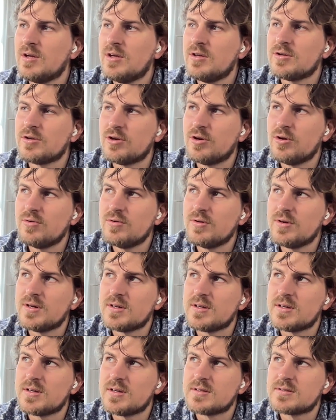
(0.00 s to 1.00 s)

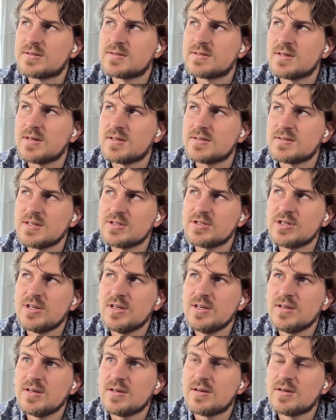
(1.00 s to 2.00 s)
It's
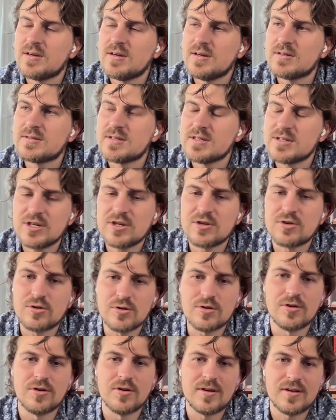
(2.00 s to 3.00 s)
actually
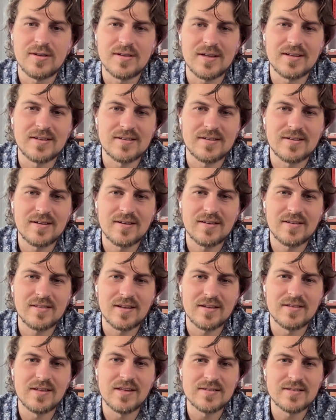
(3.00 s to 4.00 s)
good that
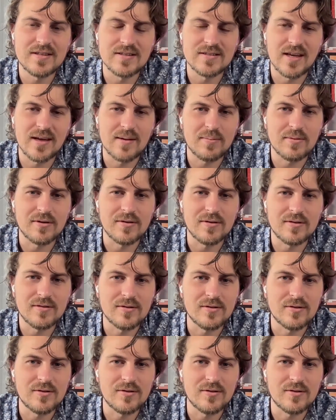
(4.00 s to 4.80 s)
these things happen,